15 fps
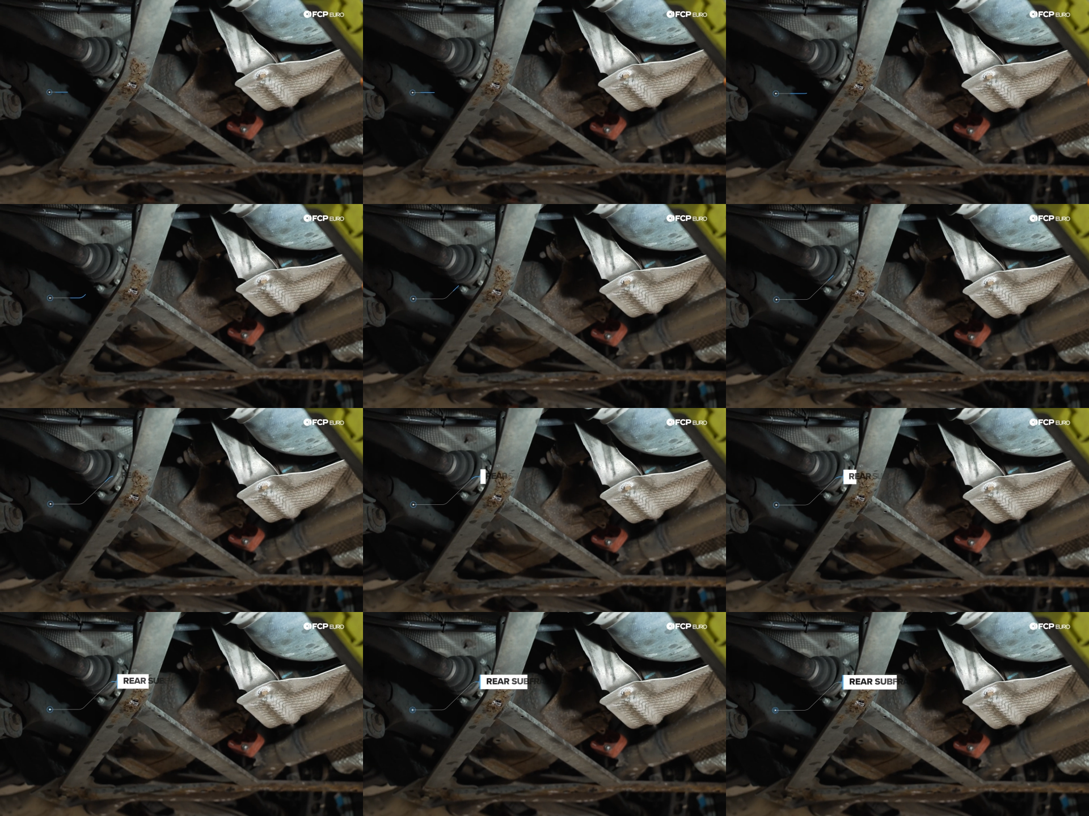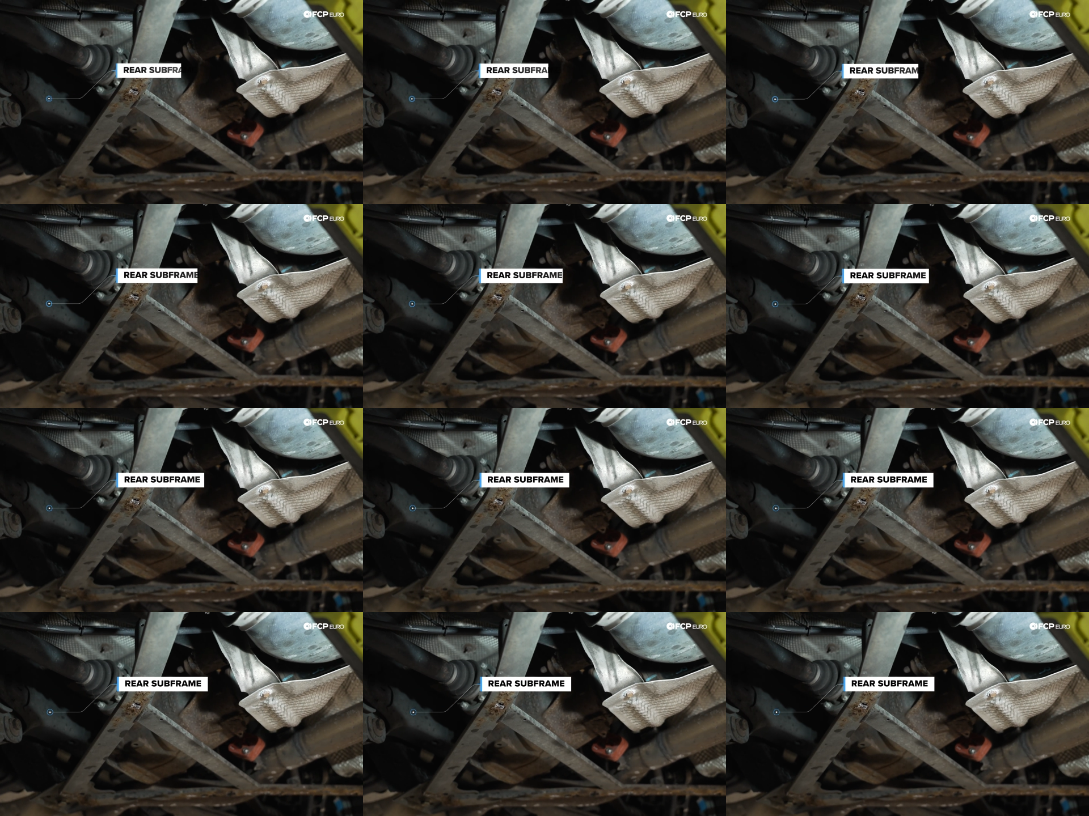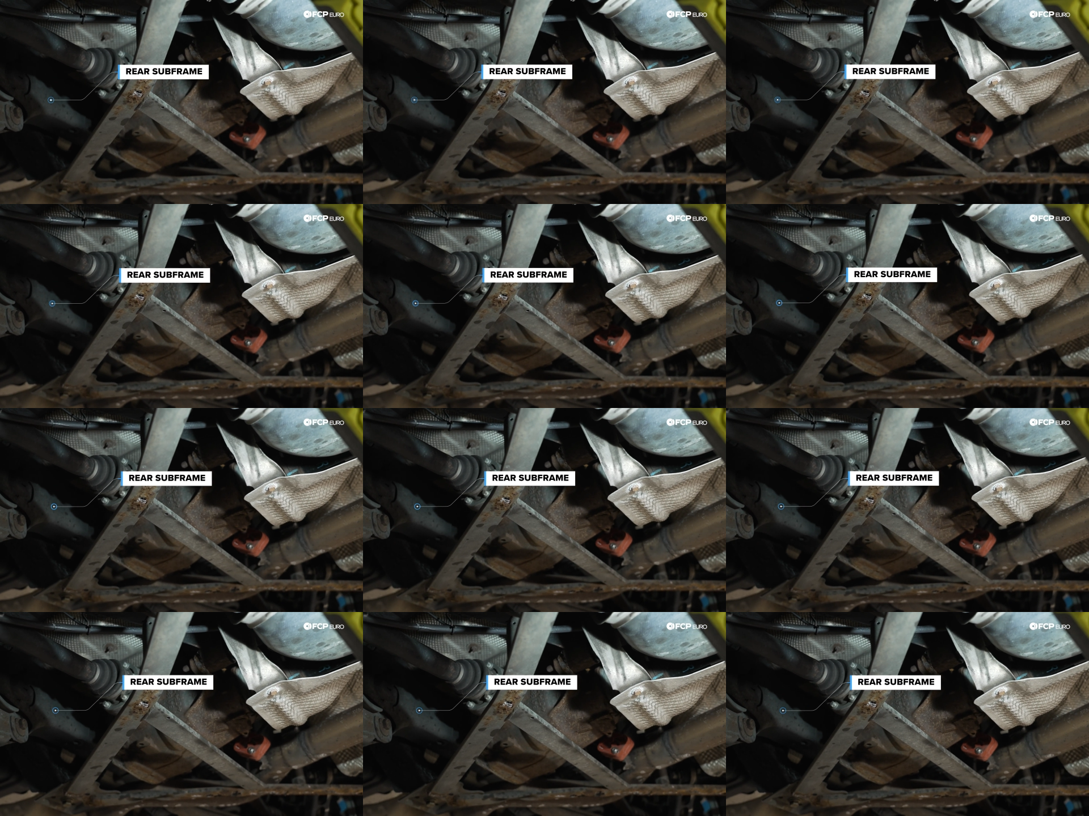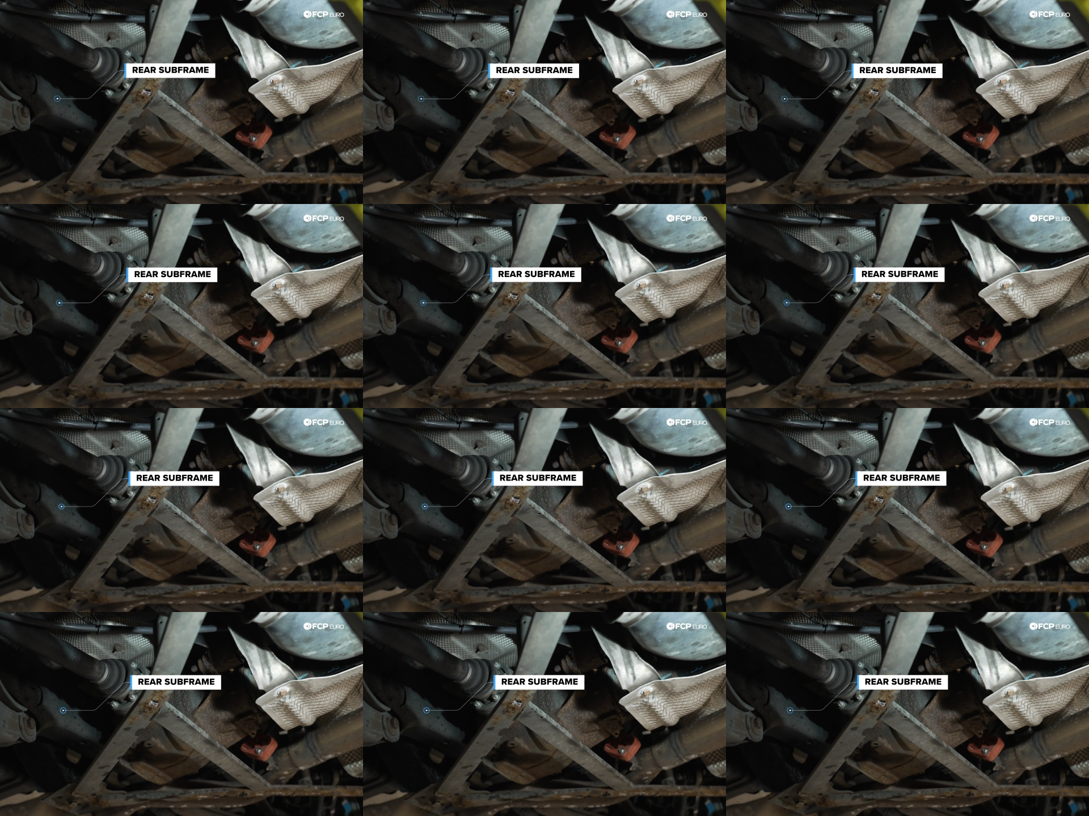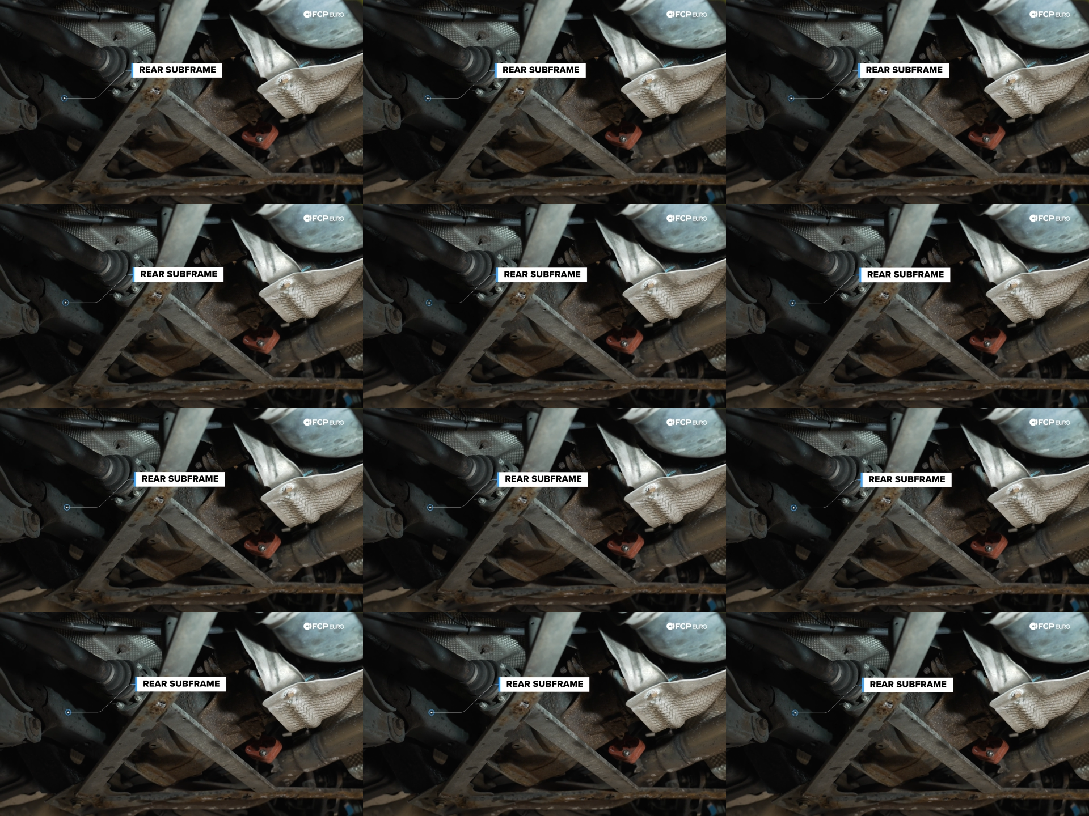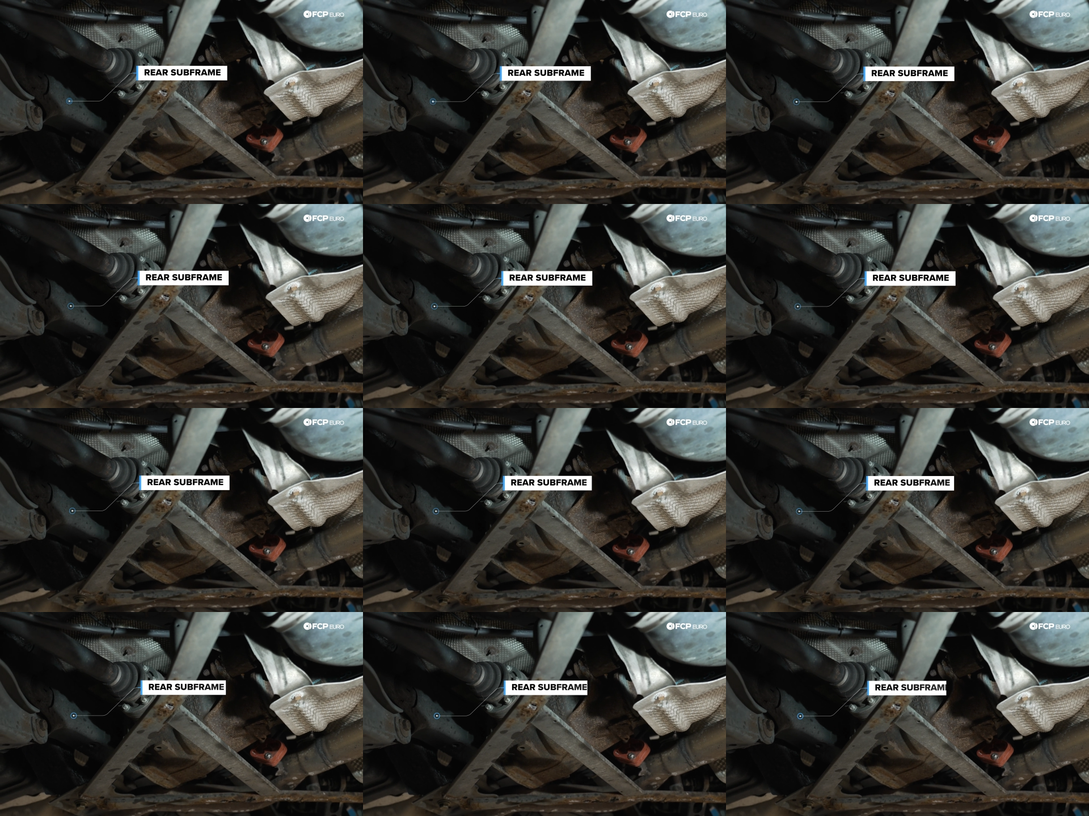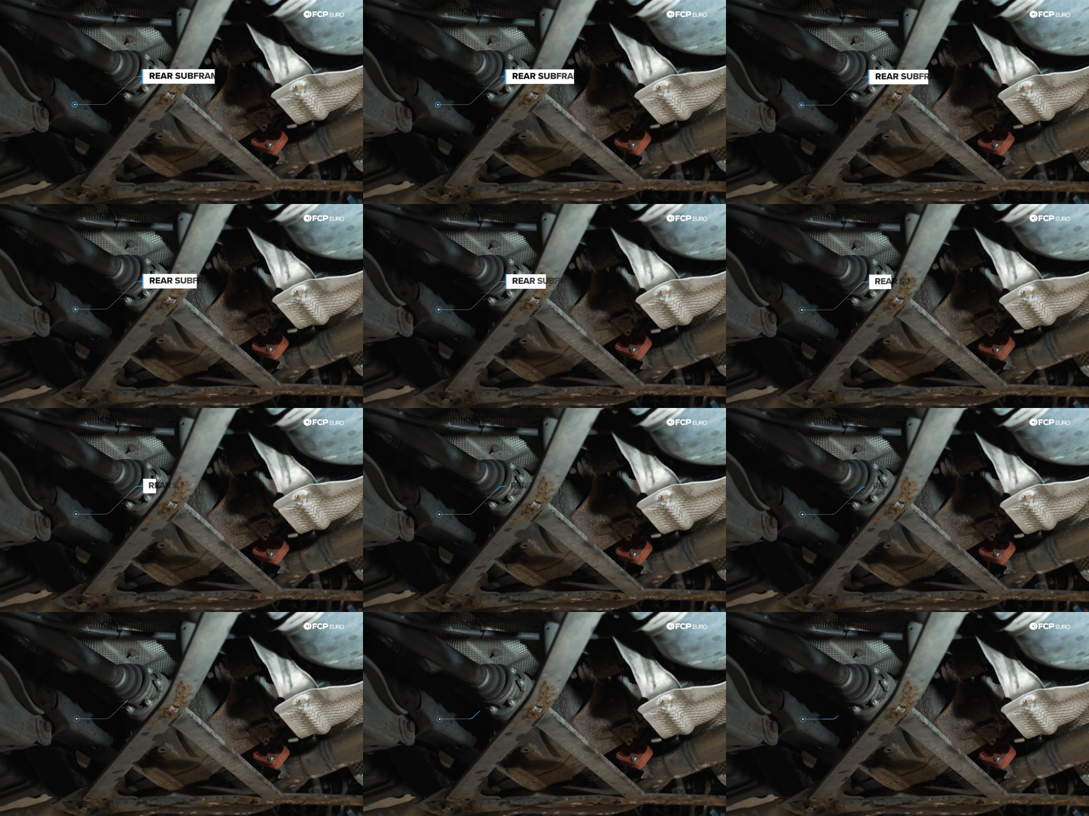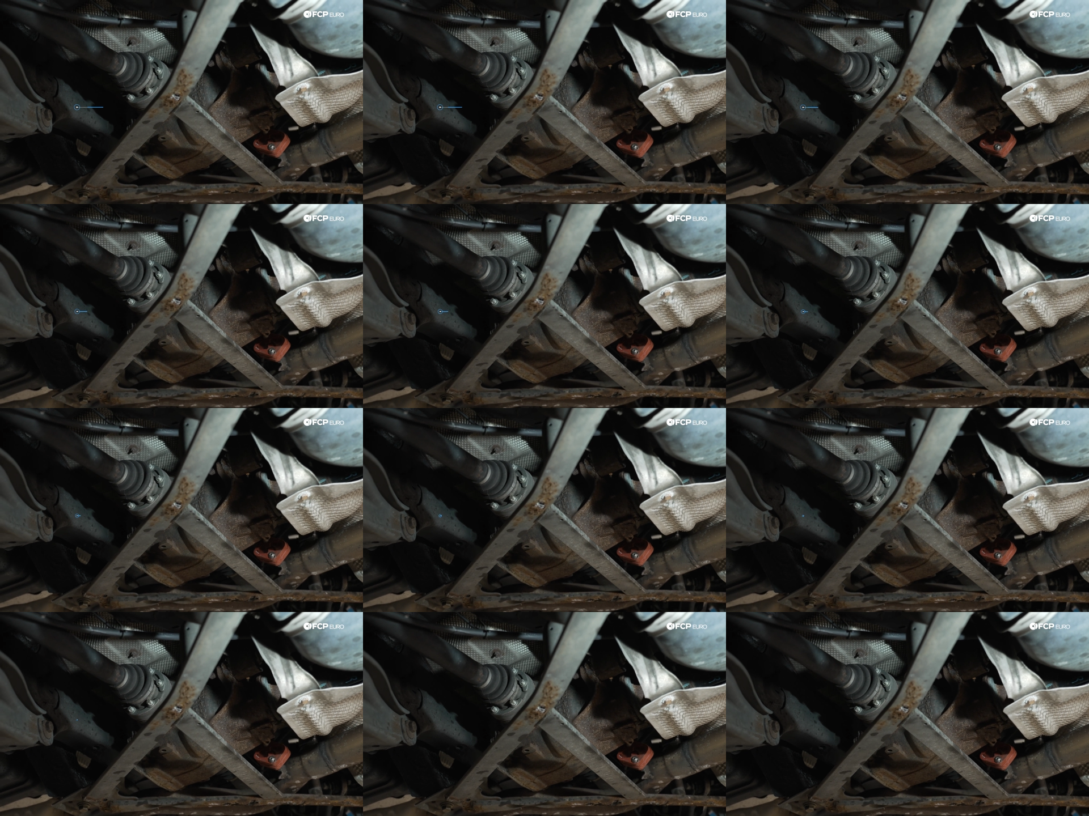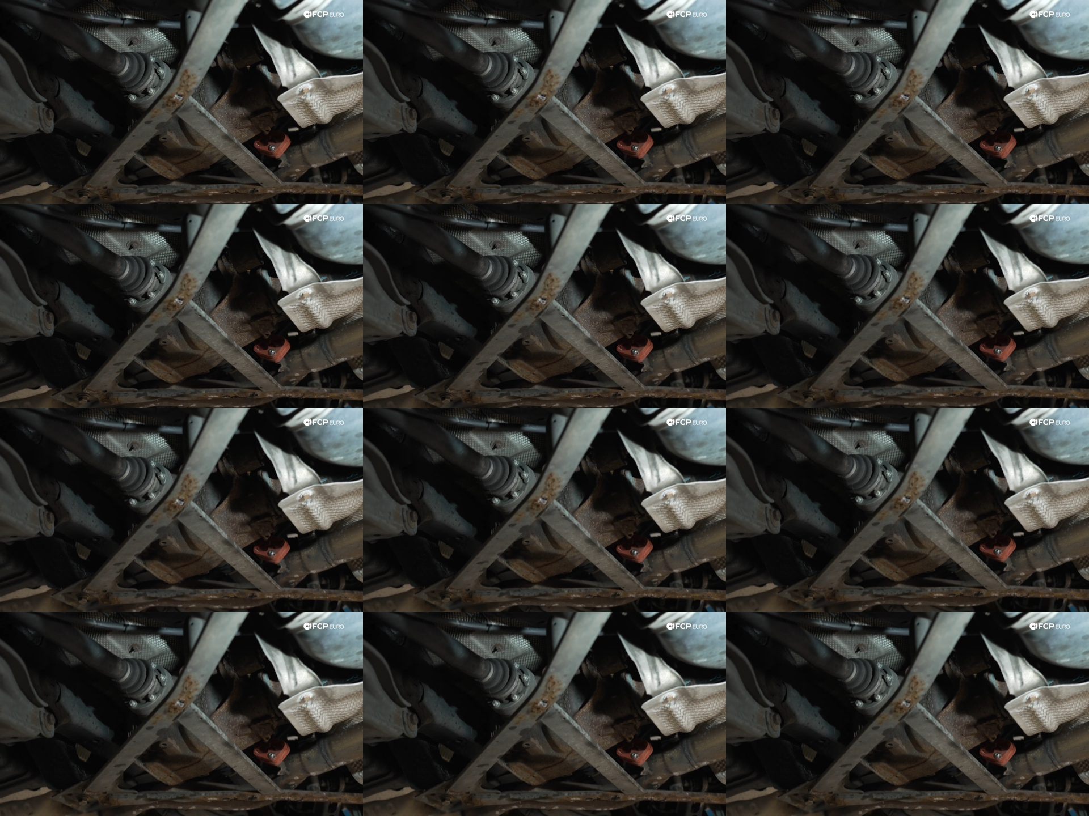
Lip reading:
Nobody's mouth can be seen.